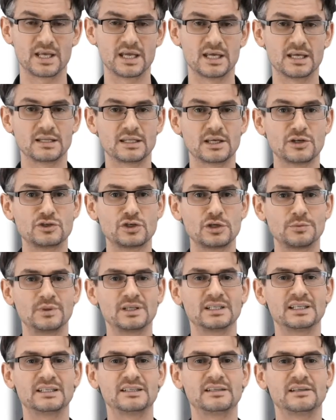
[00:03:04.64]
They're
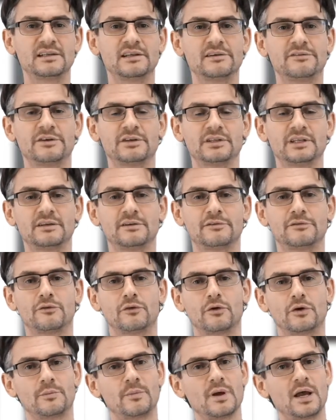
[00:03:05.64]
typically delivered in the
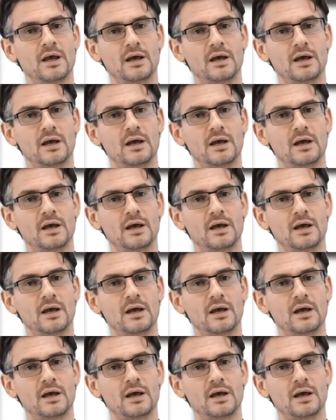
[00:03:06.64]
form